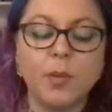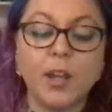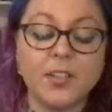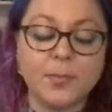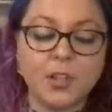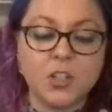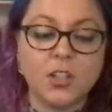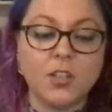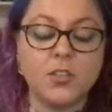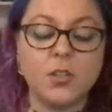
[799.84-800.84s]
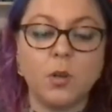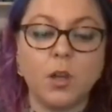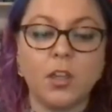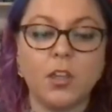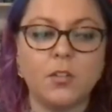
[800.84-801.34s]
But especially because you're
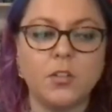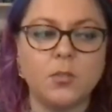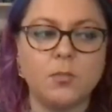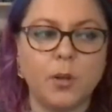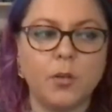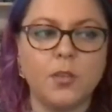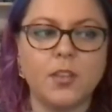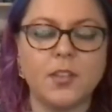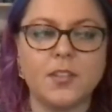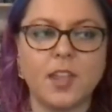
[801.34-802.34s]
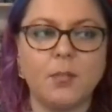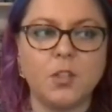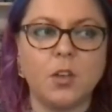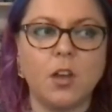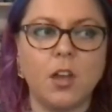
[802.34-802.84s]
working on both at the same
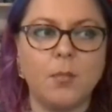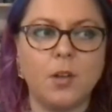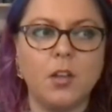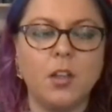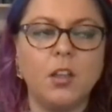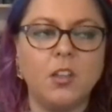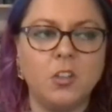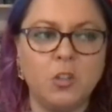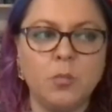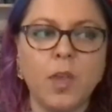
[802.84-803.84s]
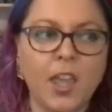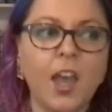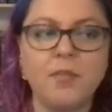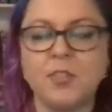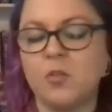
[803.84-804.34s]
time, you may
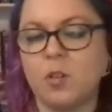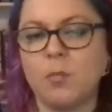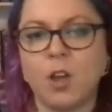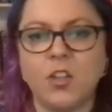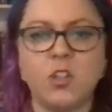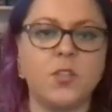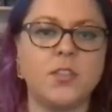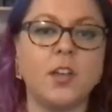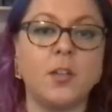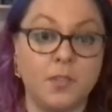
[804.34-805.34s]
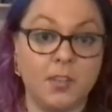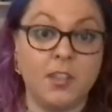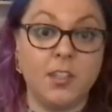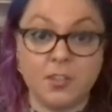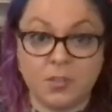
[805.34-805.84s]
have to remind yourself
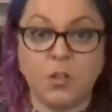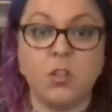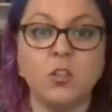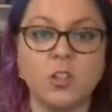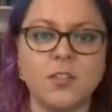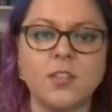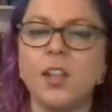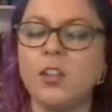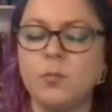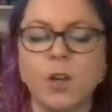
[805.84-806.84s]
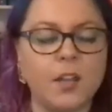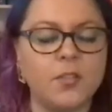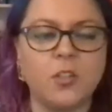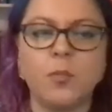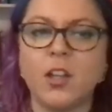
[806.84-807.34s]
what you just said. You might have
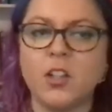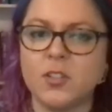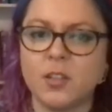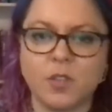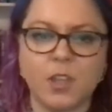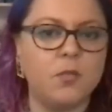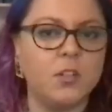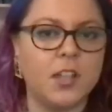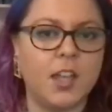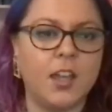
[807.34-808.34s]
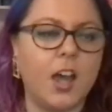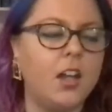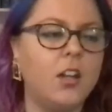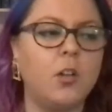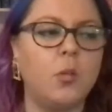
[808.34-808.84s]
to remind yourself every day. I
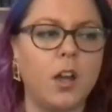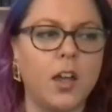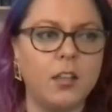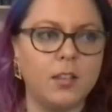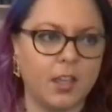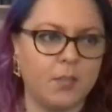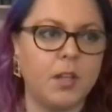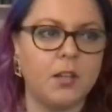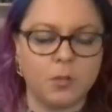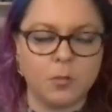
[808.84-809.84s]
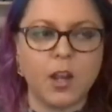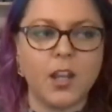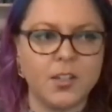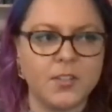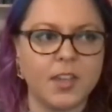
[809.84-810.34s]
don't know why, like, but if your
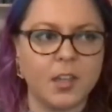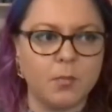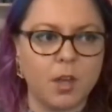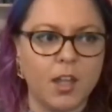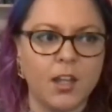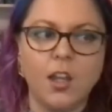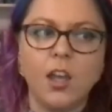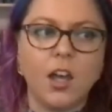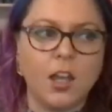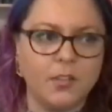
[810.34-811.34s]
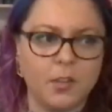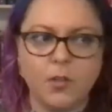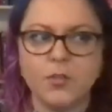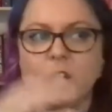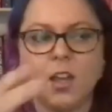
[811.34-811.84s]
brain is like mine,
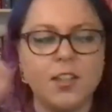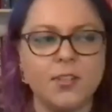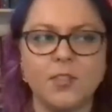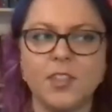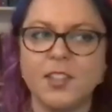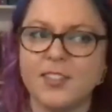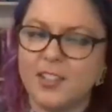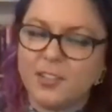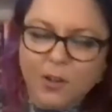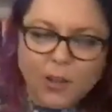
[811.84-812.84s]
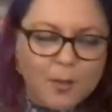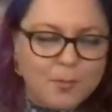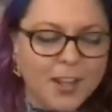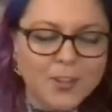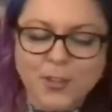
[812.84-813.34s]
those kinds of things that don't come
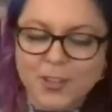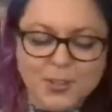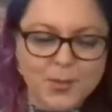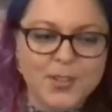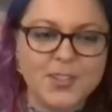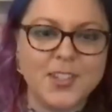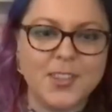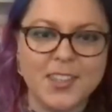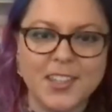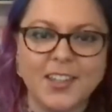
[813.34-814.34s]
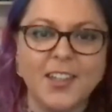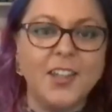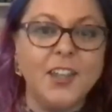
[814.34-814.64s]
naturally to us to think.